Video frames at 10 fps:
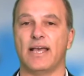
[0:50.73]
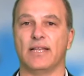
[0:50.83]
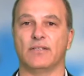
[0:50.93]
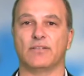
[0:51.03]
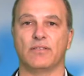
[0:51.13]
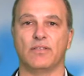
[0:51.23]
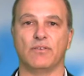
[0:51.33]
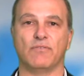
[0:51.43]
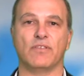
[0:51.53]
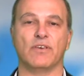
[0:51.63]
and
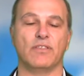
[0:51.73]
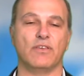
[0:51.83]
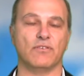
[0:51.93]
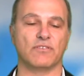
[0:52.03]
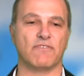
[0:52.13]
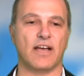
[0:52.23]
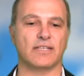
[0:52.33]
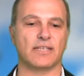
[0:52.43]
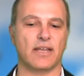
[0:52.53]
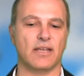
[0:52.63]
the user
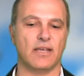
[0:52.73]
finds that.